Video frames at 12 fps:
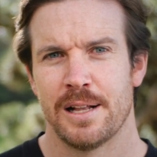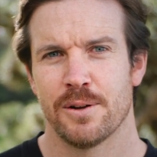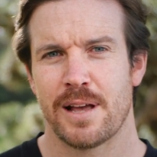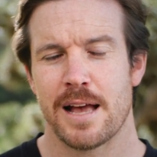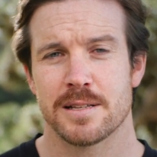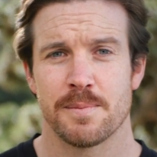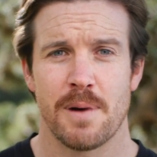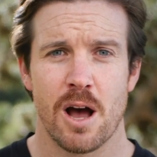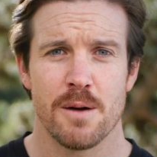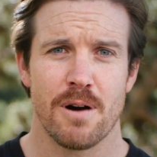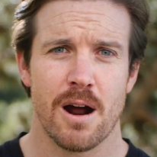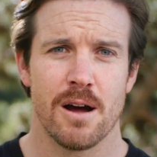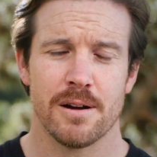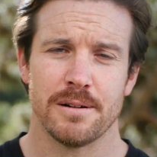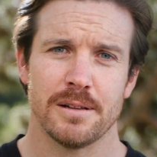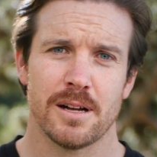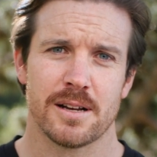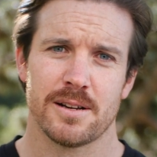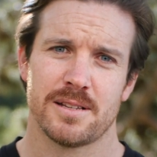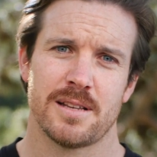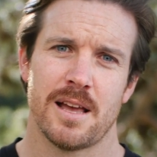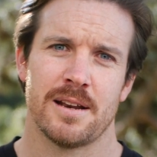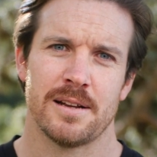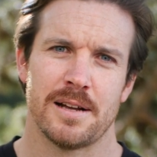Look, as a MoBro, like I
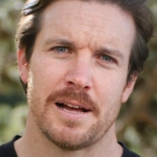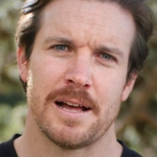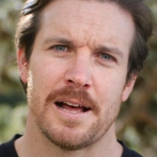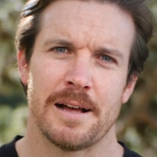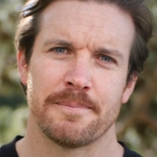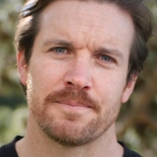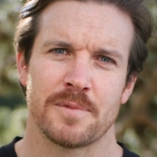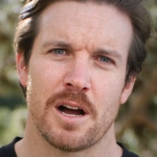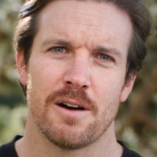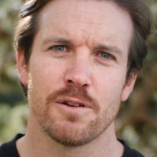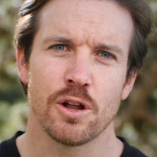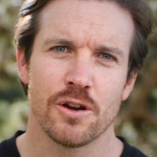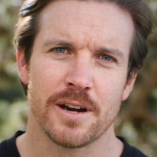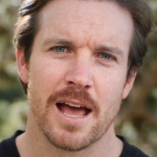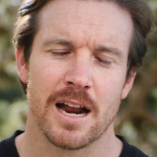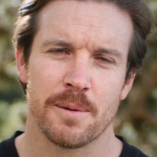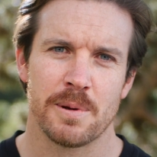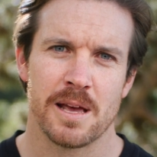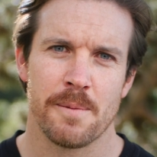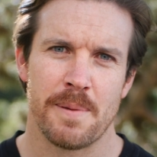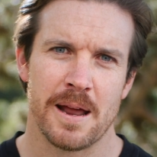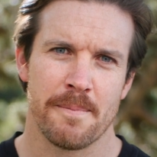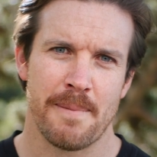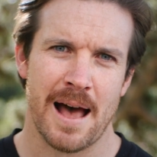said, I've learnt how to be a
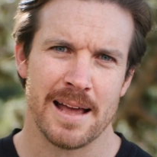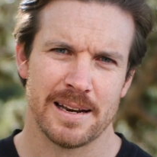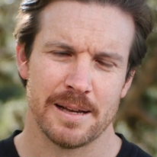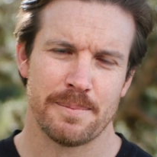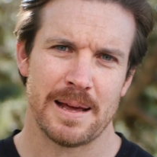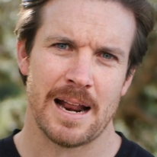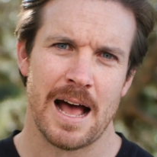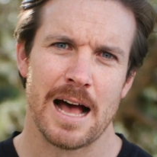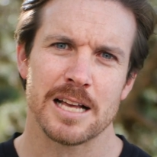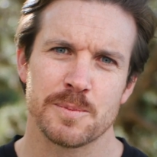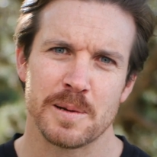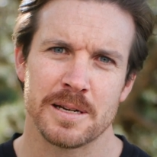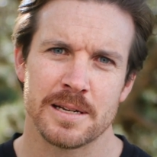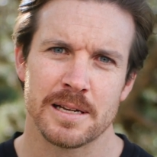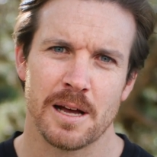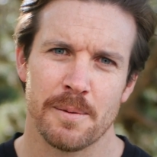better mate, a better husband,